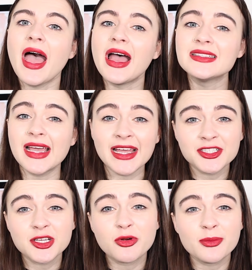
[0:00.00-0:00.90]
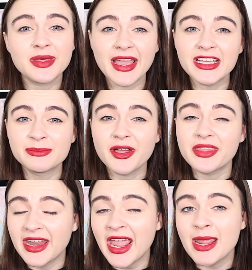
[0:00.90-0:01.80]
And as you can probably guess by
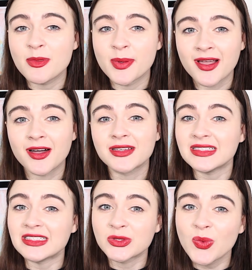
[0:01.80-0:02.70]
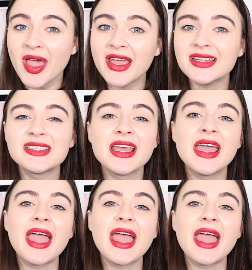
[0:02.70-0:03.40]
the name, the Picardy sweat,